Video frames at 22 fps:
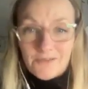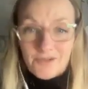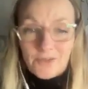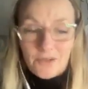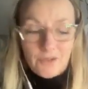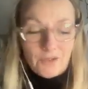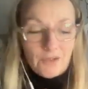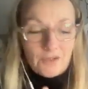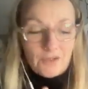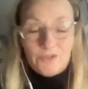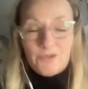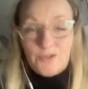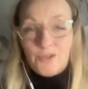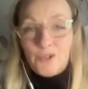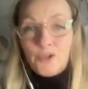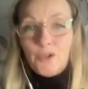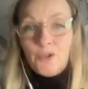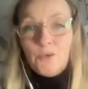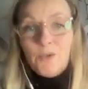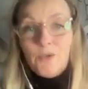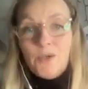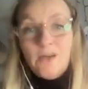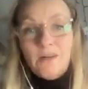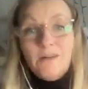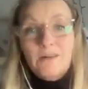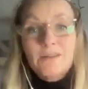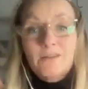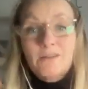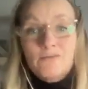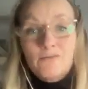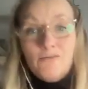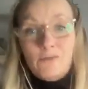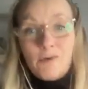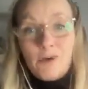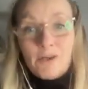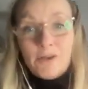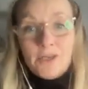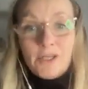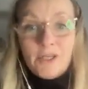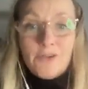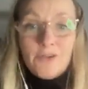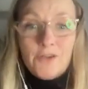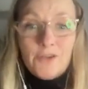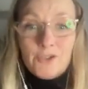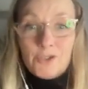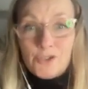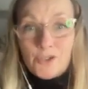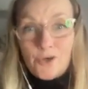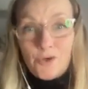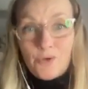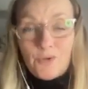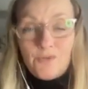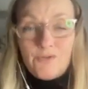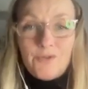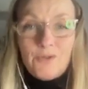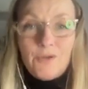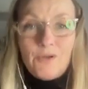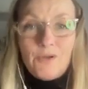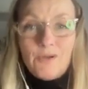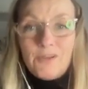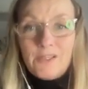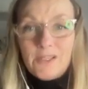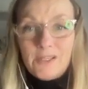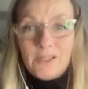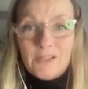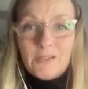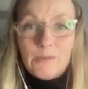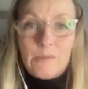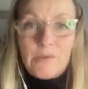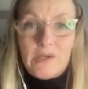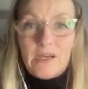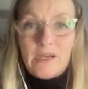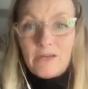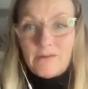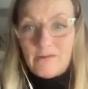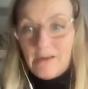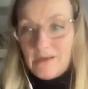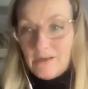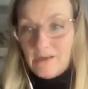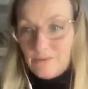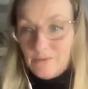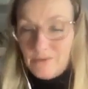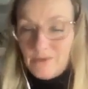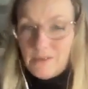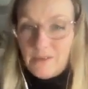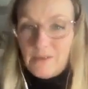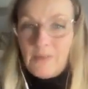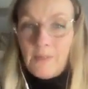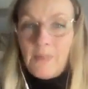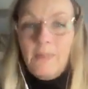So those two are kind of running the show, if you like, in the background.